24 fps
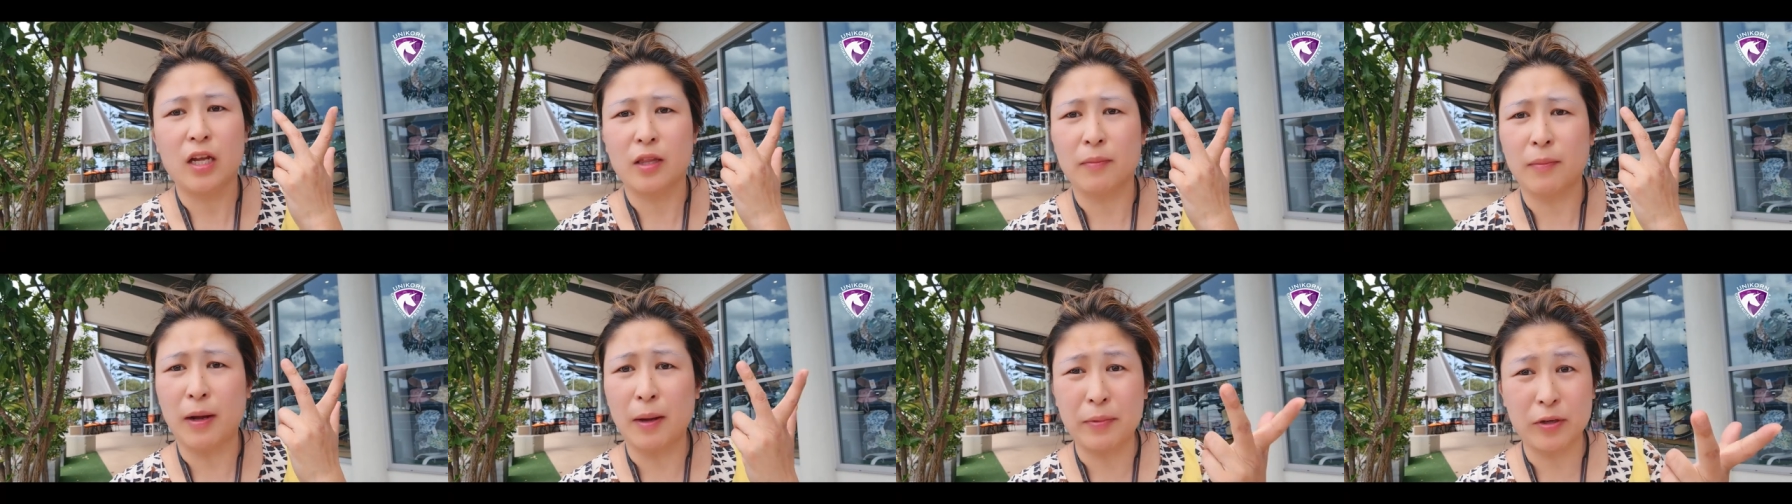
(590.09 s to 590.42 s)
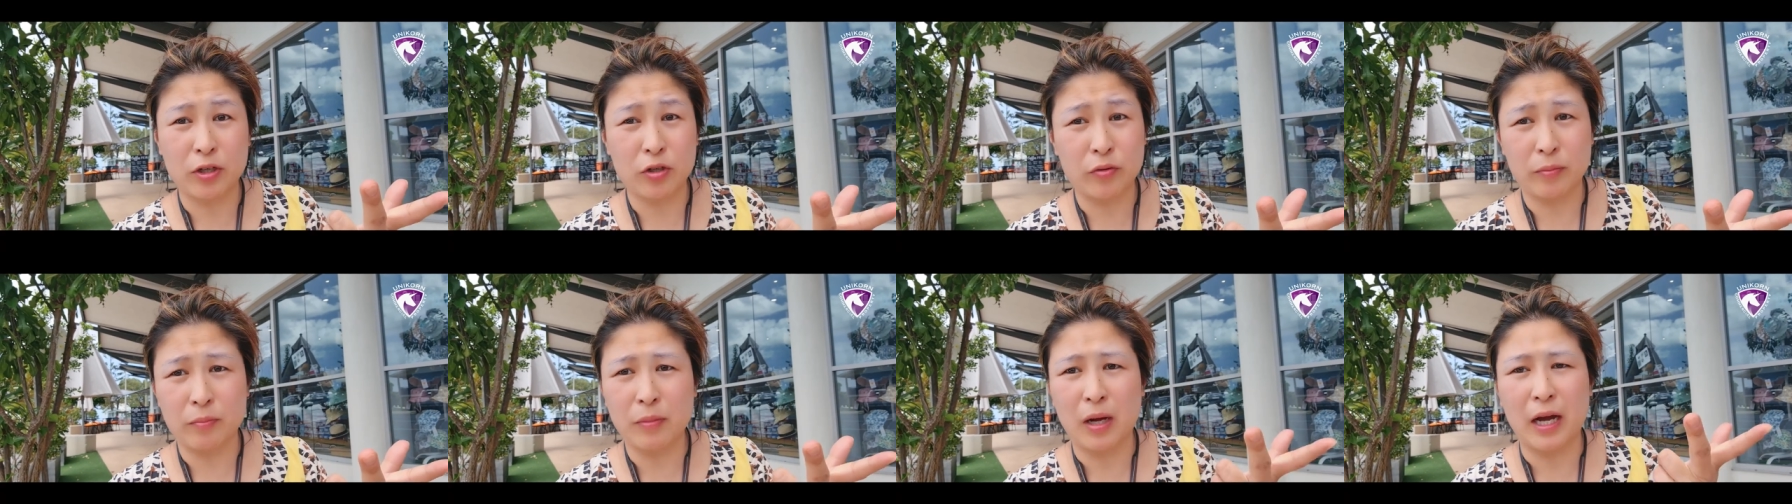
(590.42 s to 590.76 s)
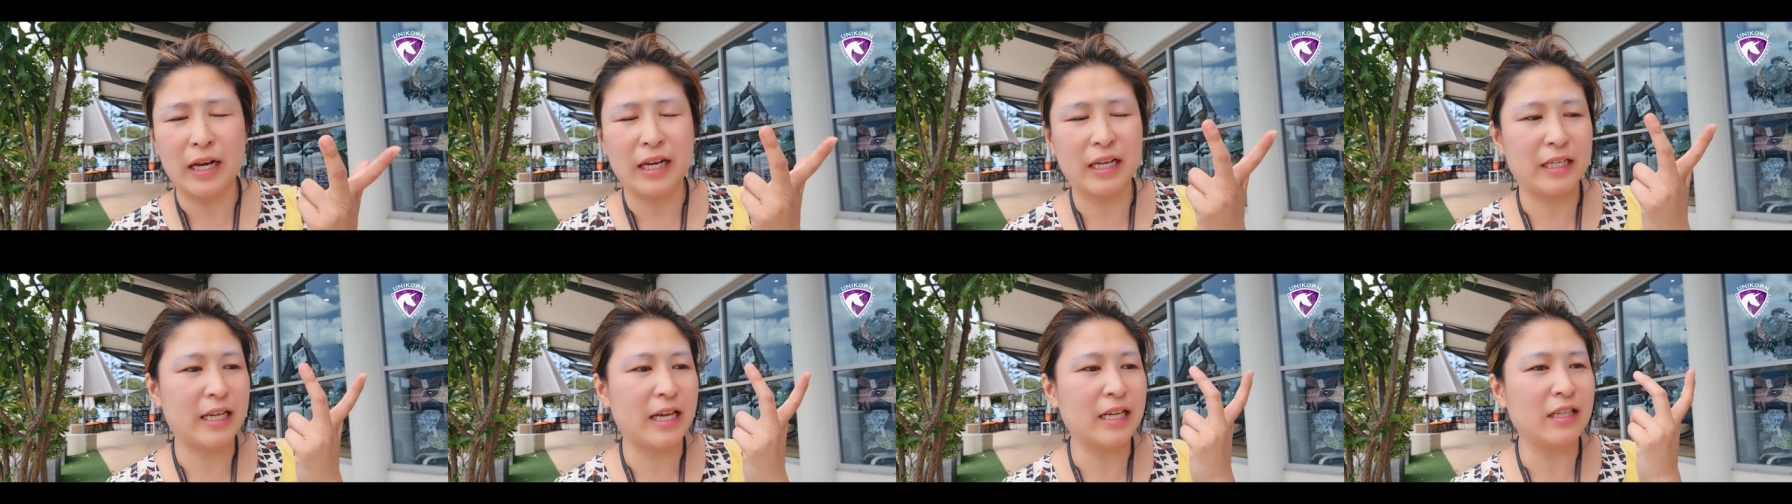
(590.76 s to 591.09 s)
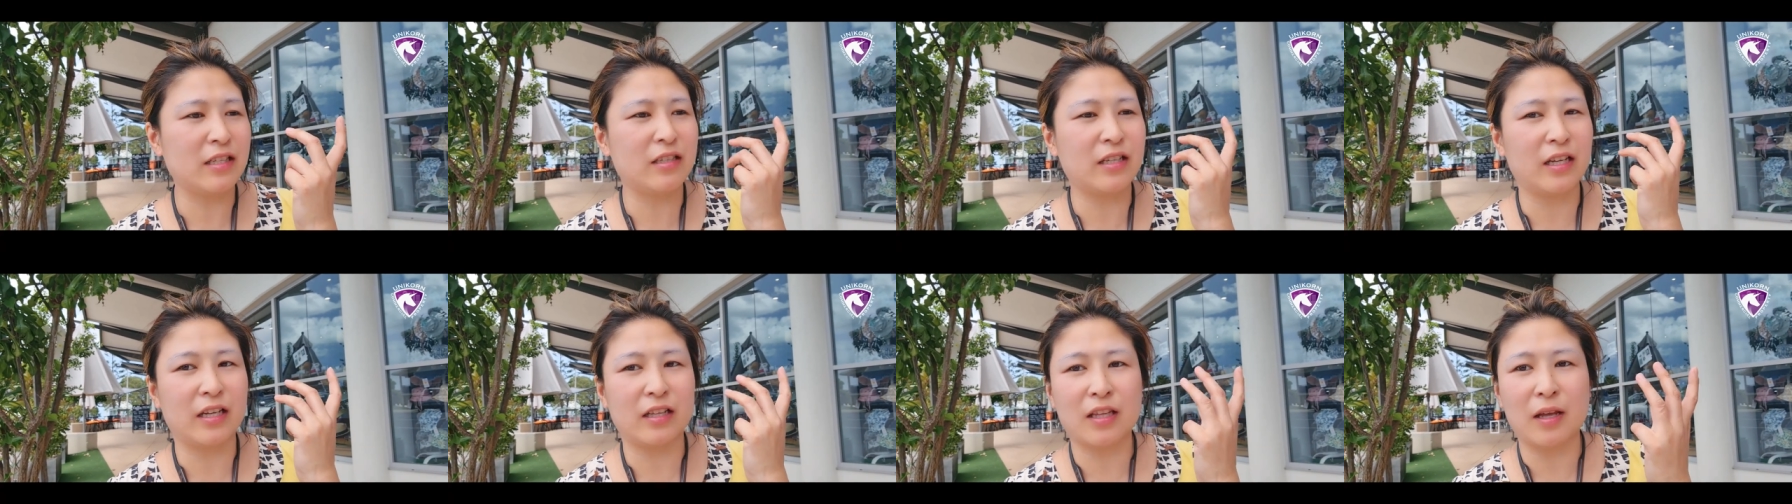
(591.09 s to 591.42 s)
they might be doing mining
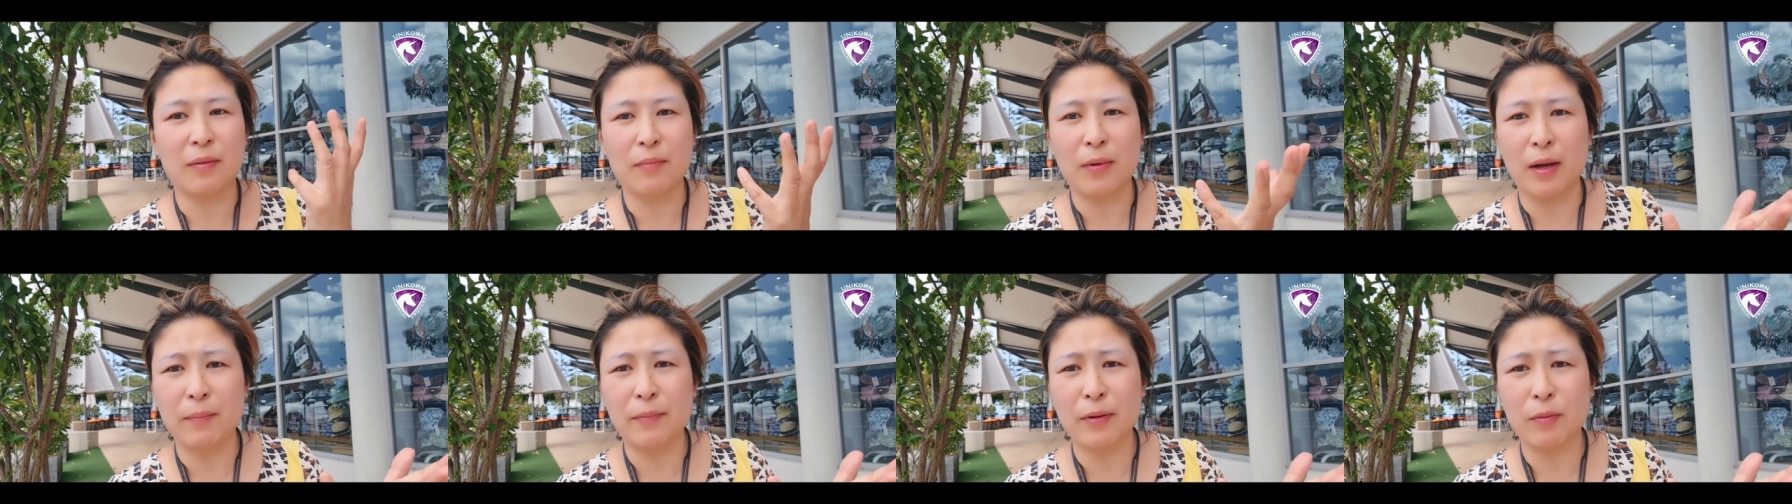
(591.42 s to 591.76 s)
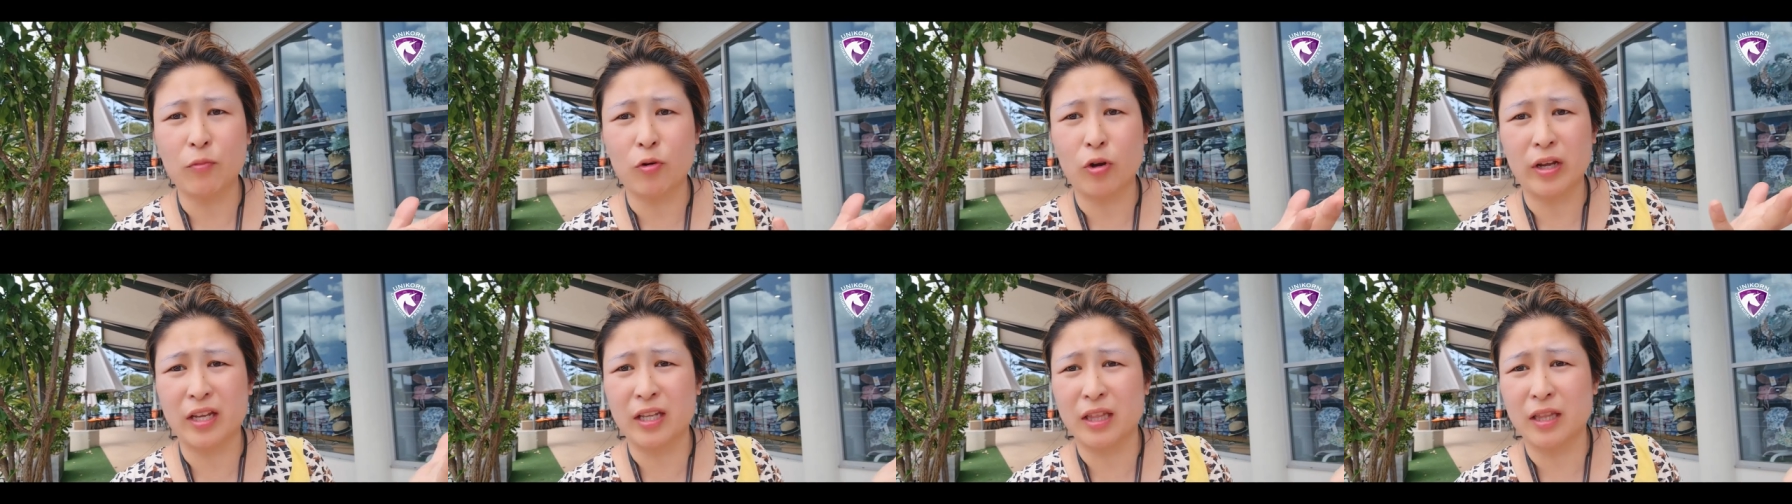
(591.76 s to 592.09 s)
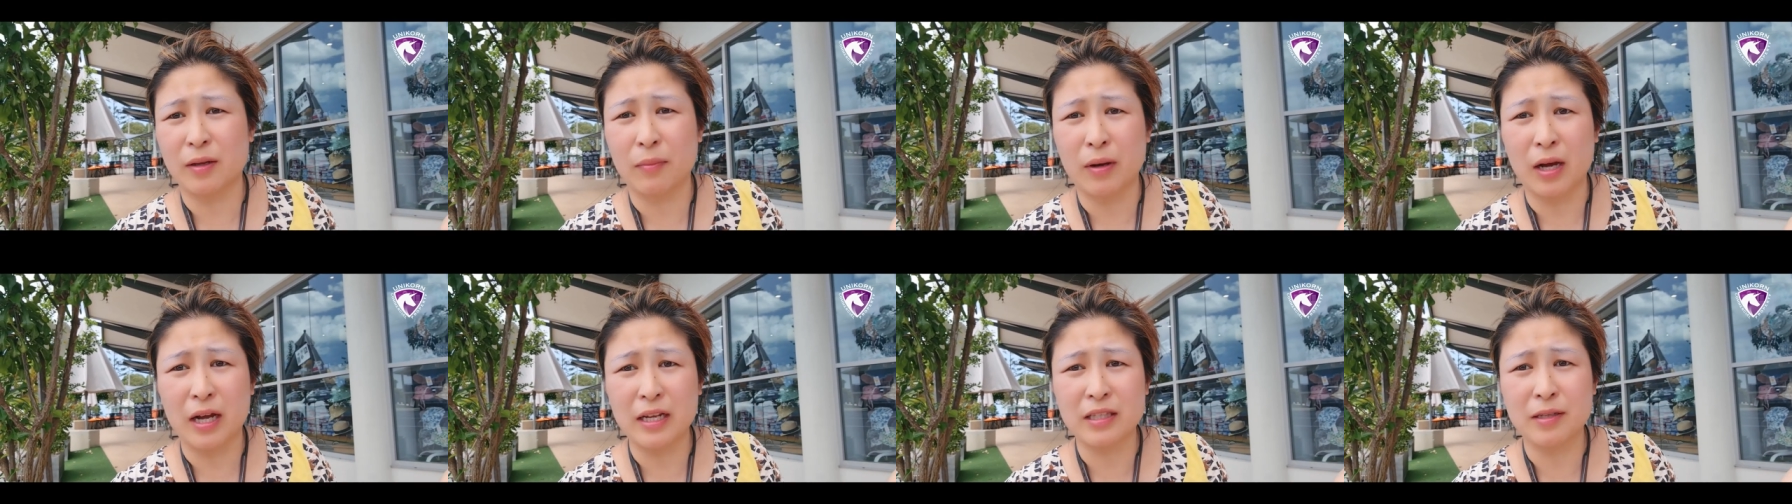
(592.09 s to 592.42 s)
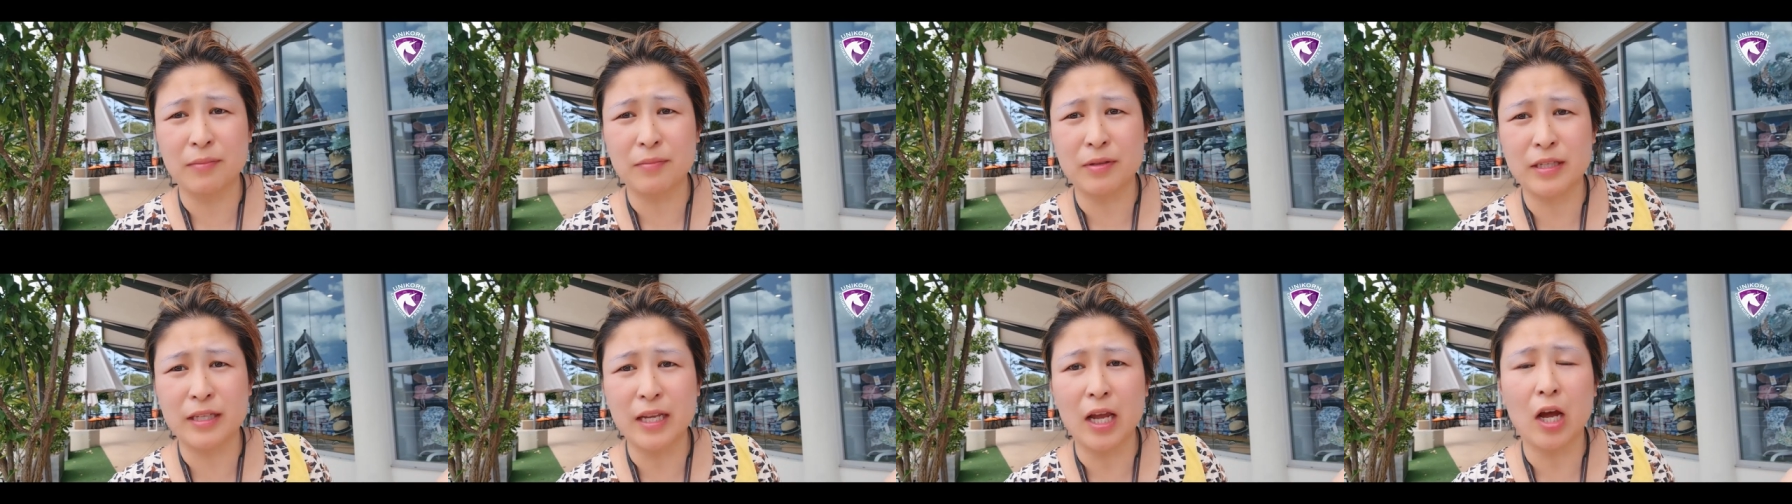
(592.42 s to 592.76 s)
testing, they might be working the mines
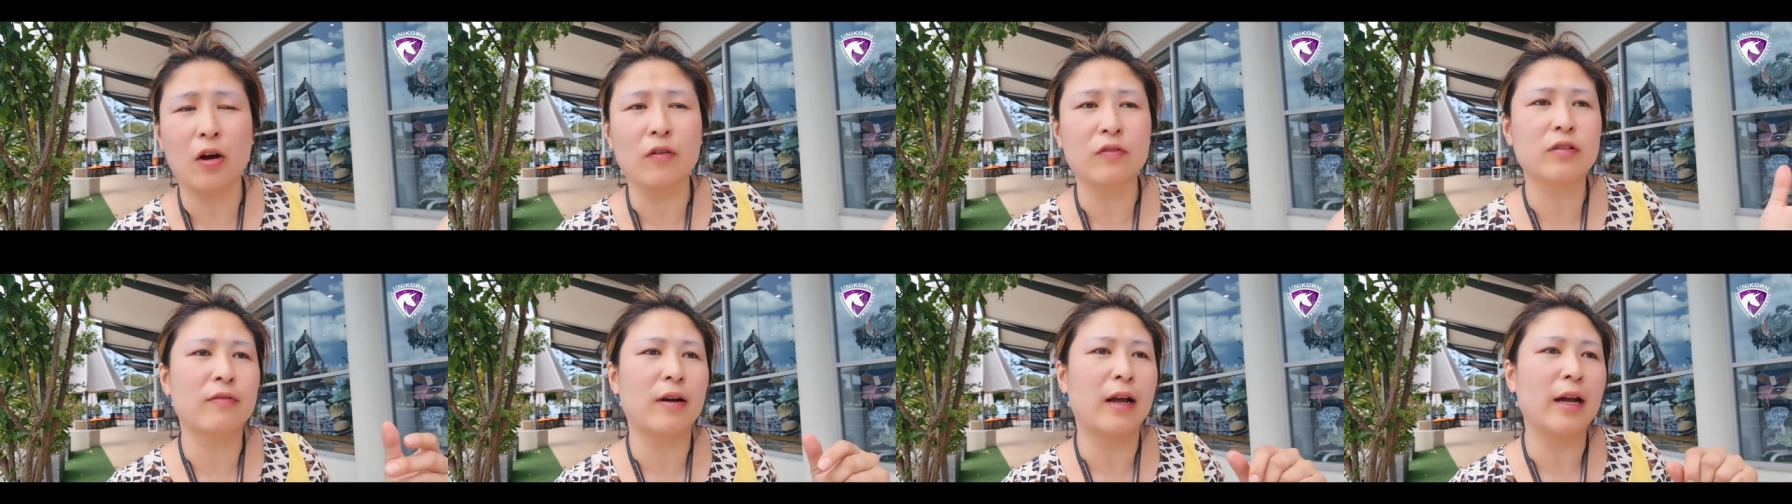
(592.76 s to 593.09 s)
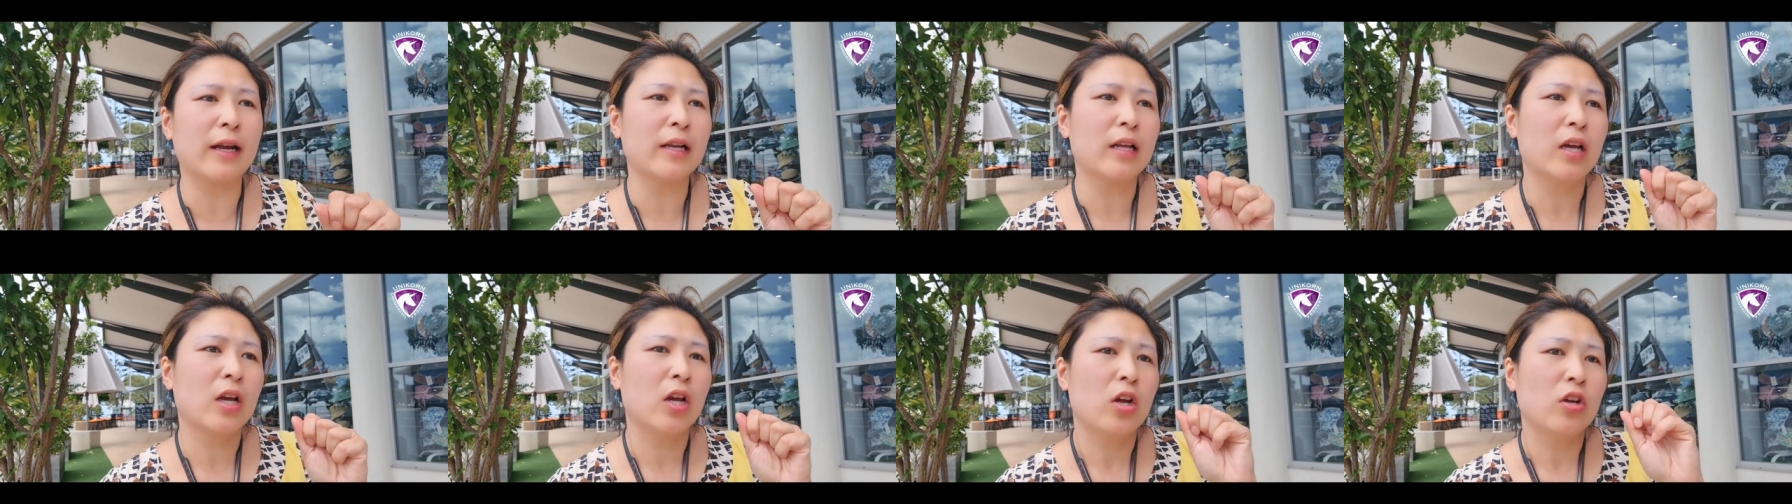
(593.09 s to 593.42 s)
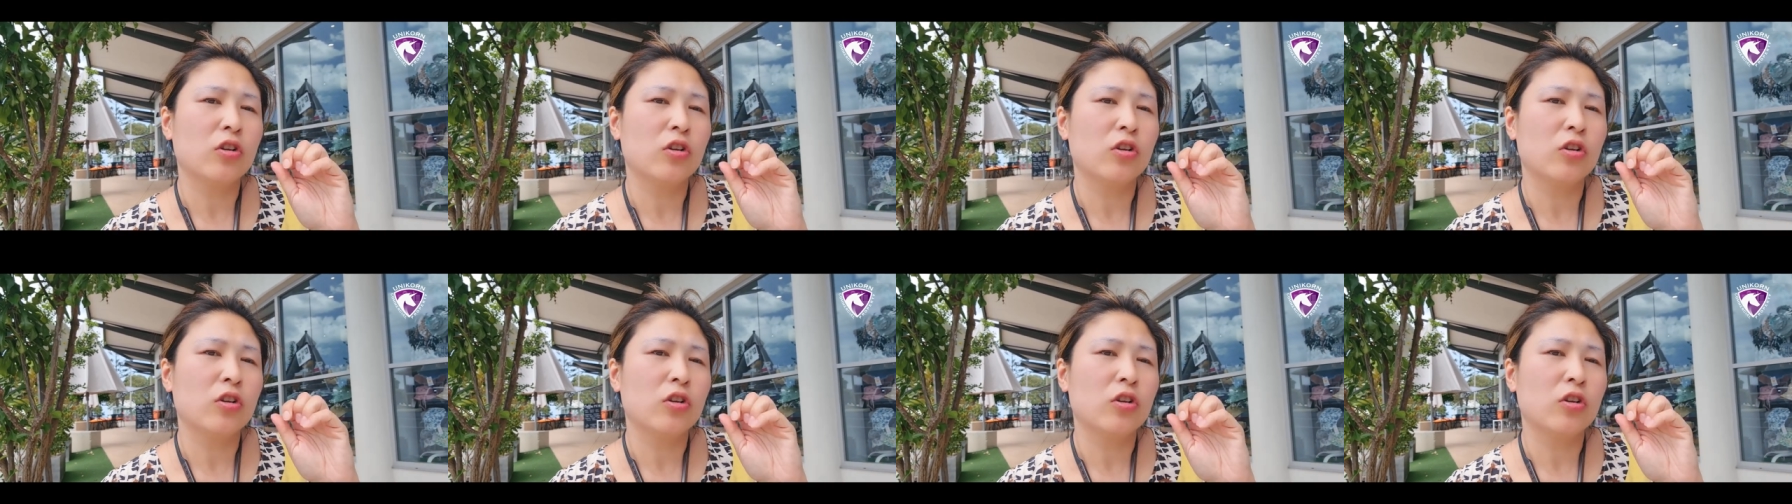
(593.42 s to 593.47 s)
themselves, right?